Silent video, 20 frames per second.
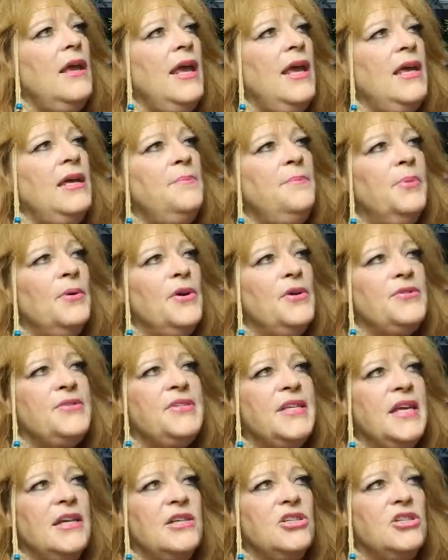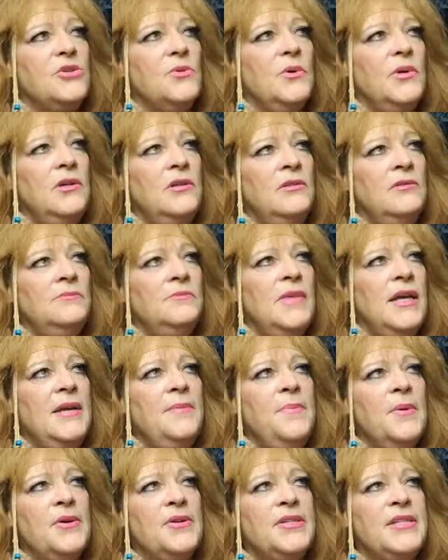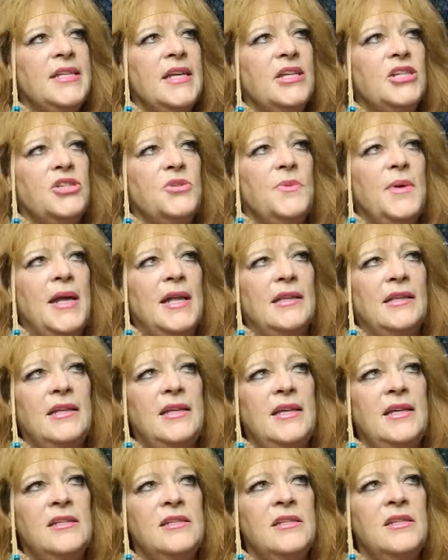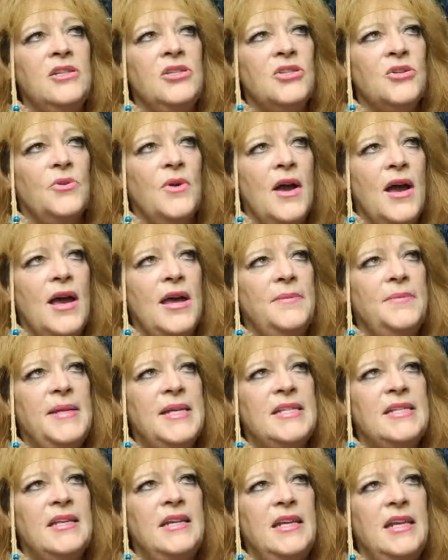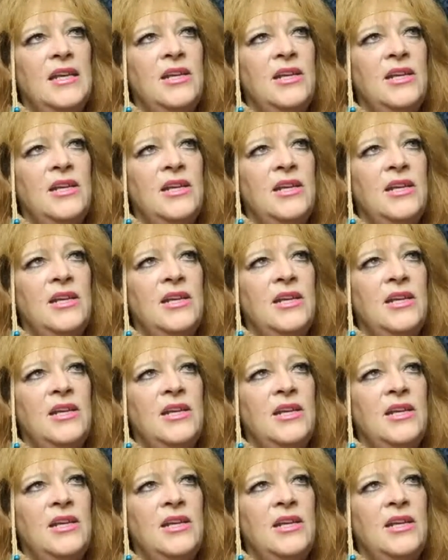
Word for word: Abrosexual. Abrosexuality is described as an